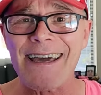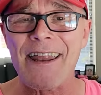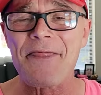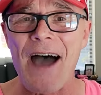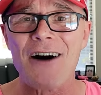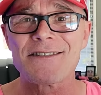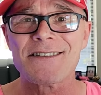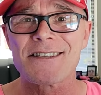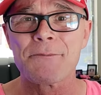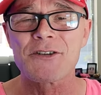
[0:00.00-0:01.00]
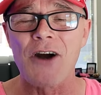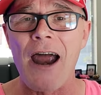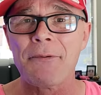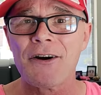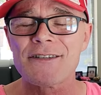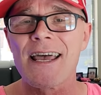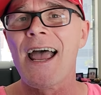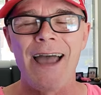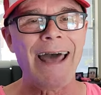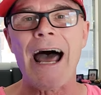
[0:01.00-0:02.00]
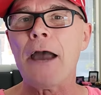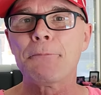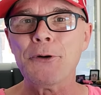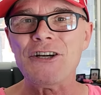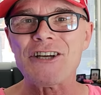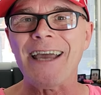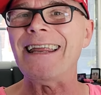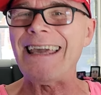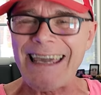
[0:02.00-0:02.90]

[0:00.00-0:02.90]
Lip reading: at 1,000 subscribers and I appreciate